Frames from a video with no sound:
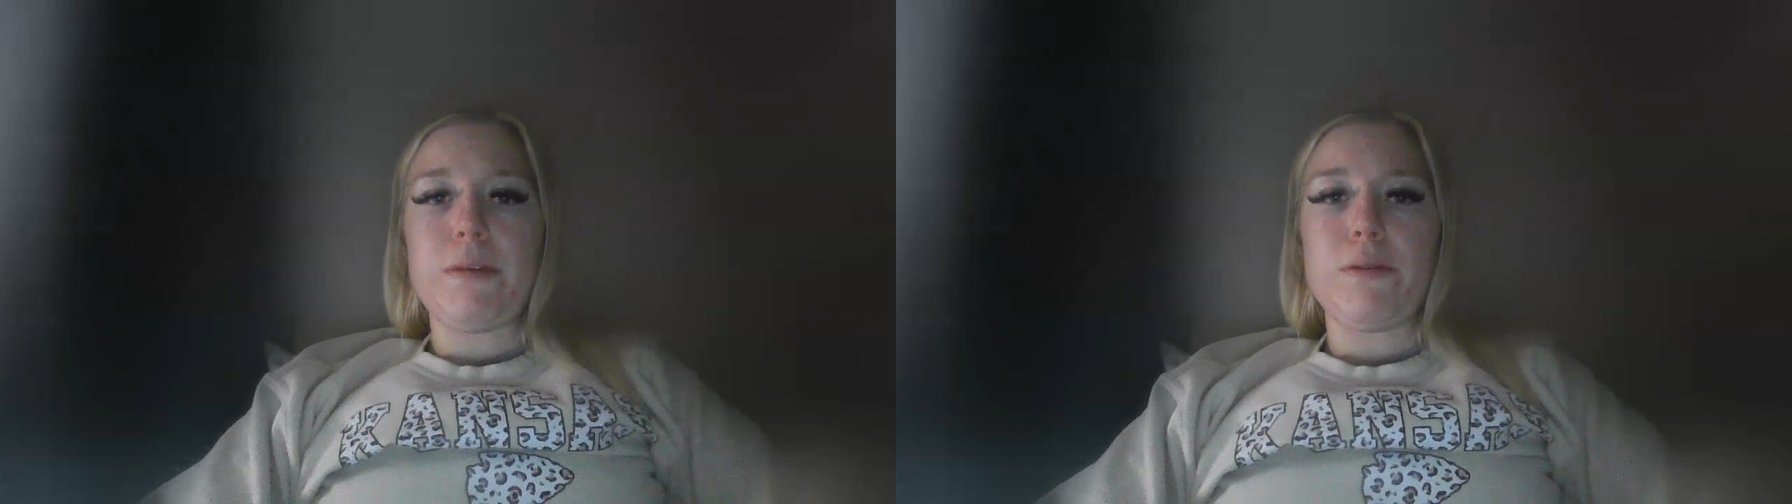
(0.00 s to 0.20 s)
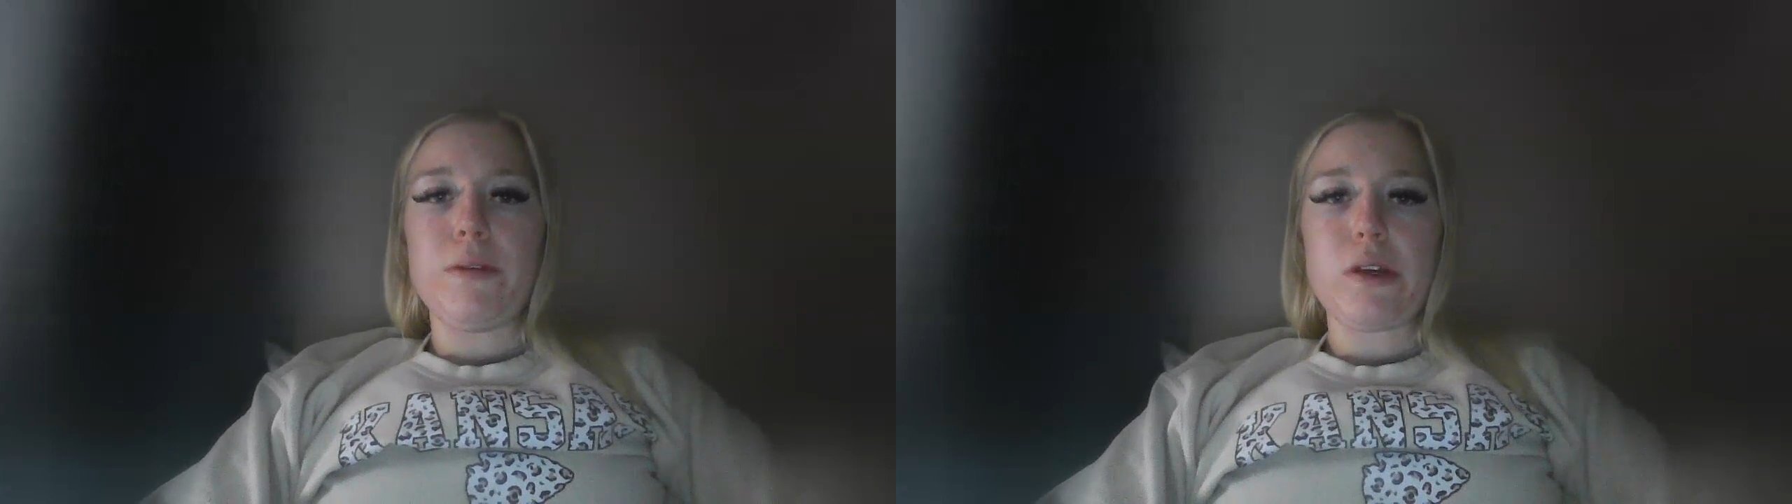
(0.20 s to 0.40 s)

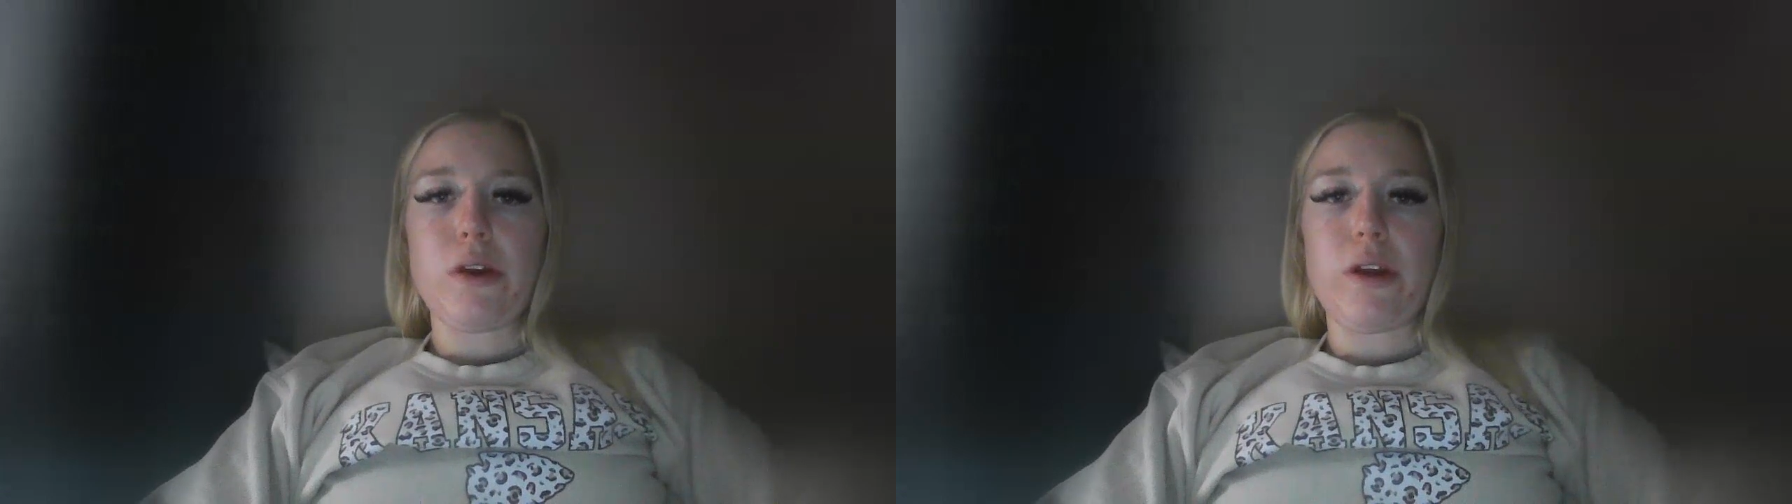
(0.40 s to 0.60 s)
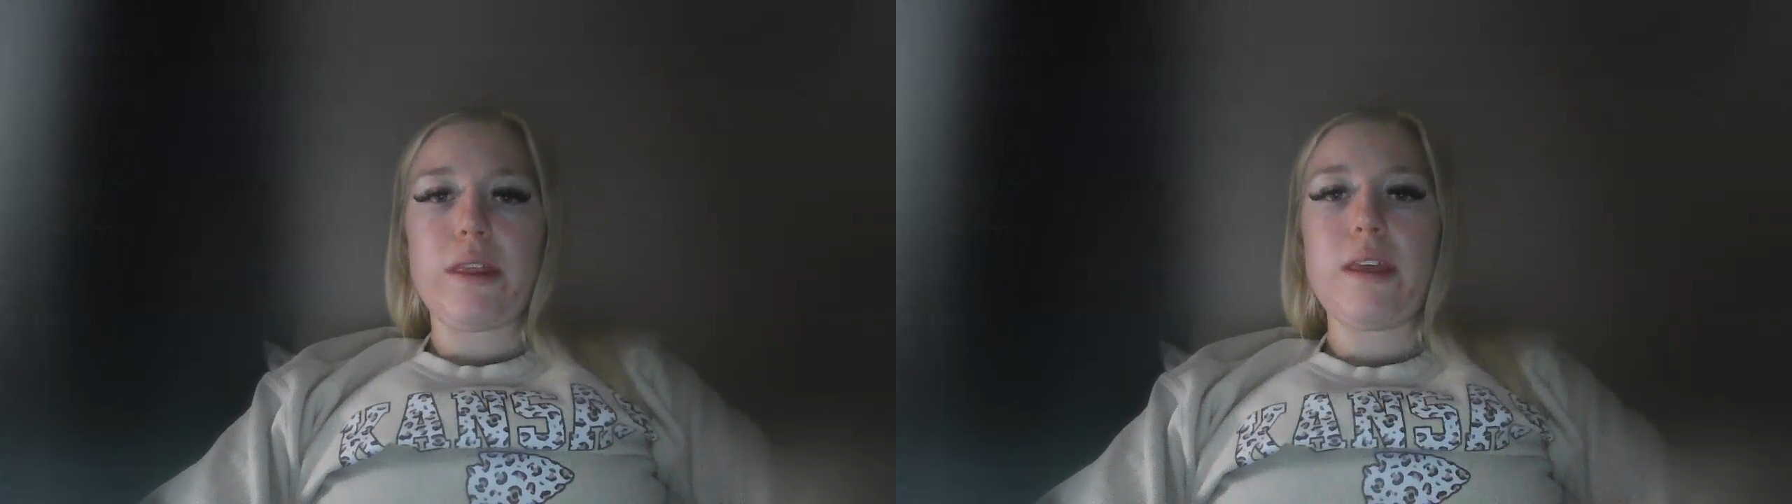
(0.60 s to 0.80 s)
be
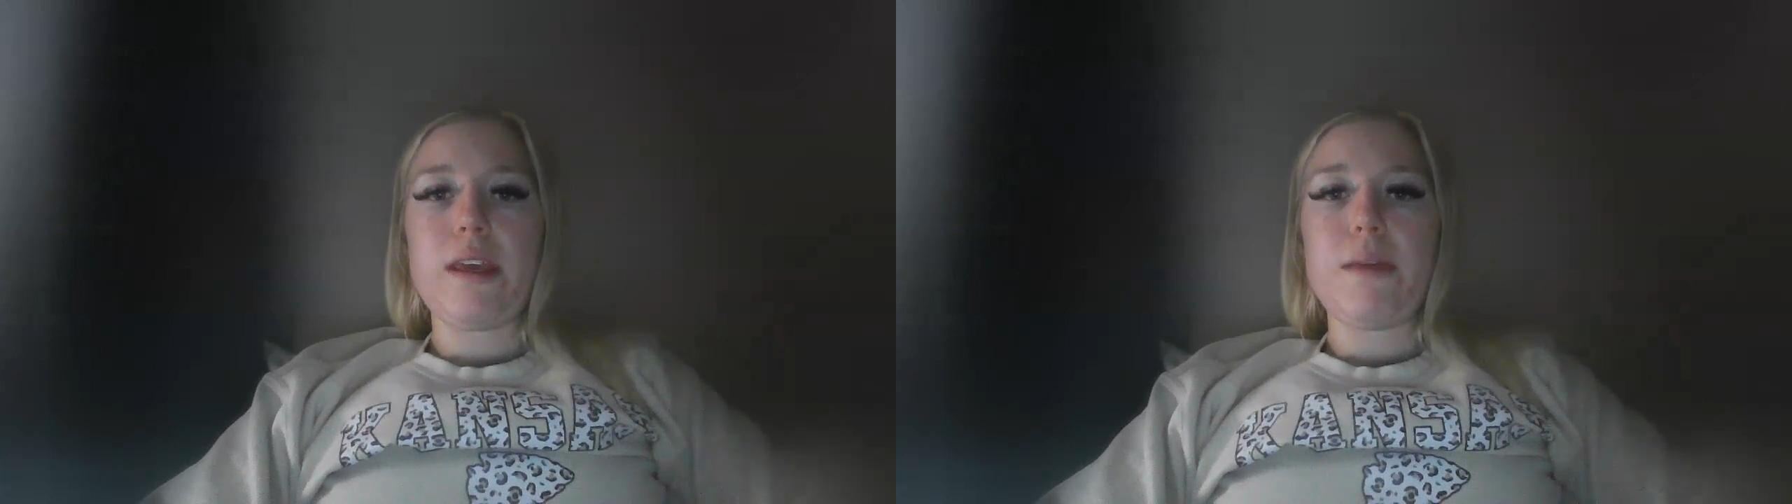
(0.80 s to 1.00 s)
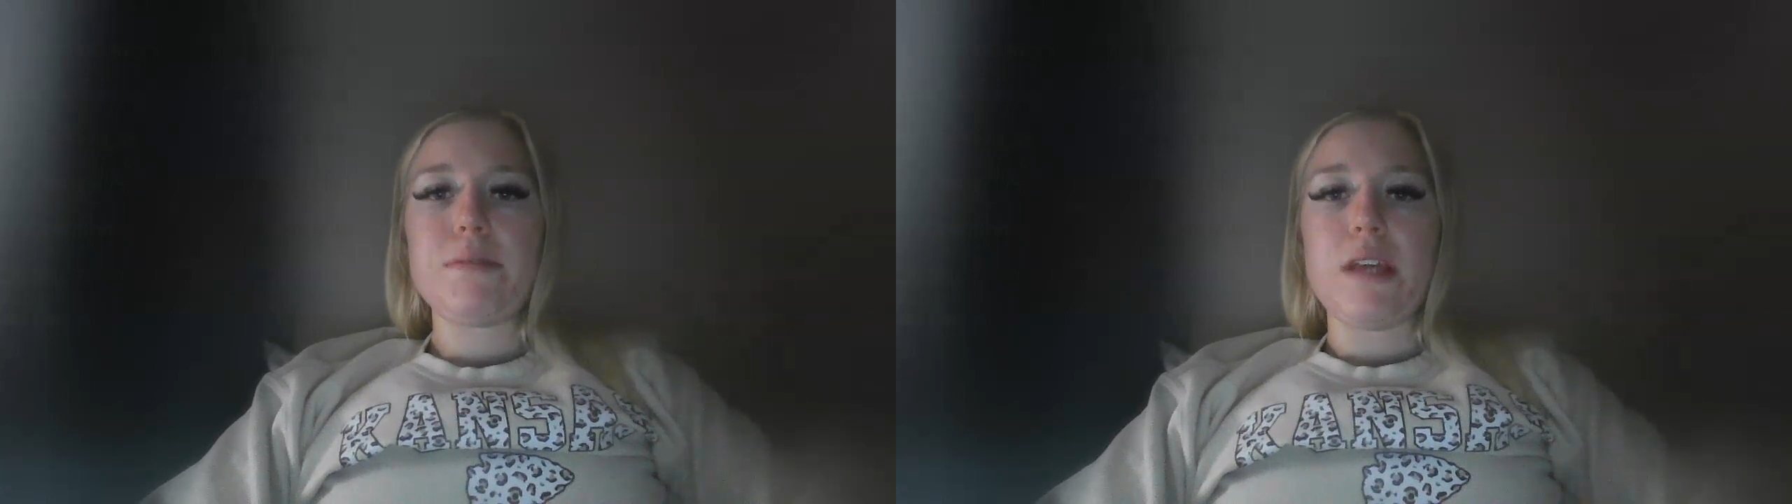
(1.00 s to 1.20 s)
recurring
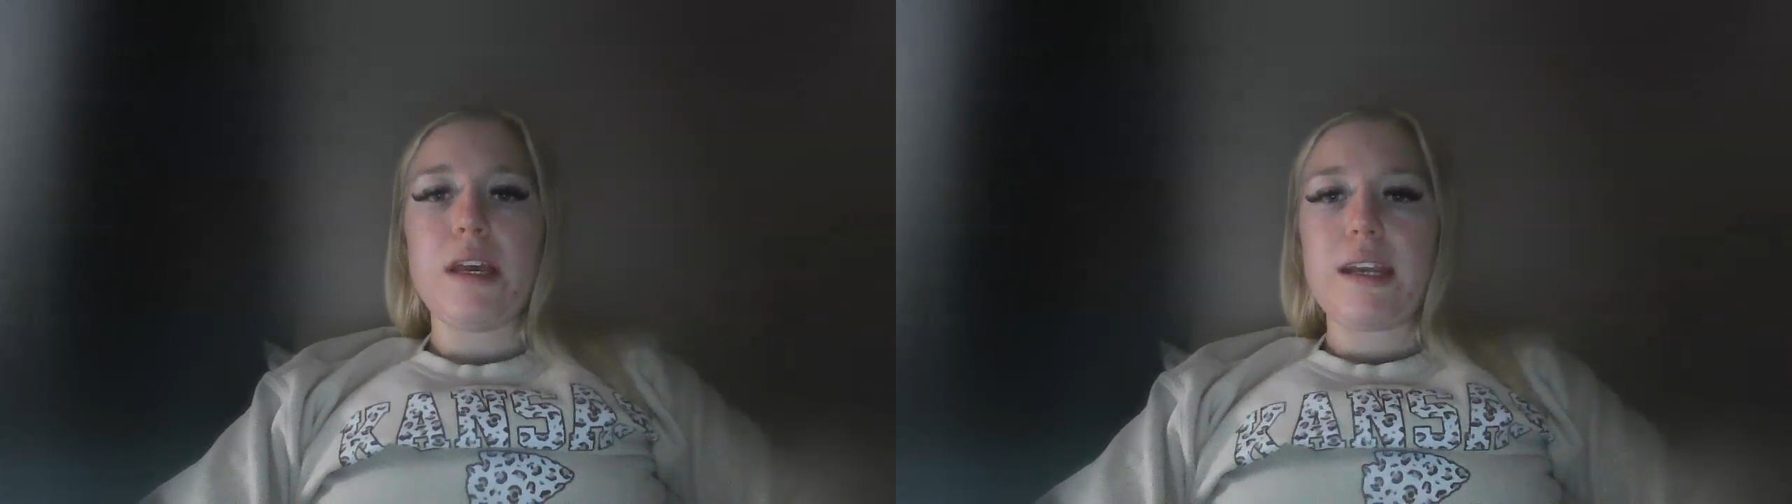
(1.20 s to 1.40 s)
themes,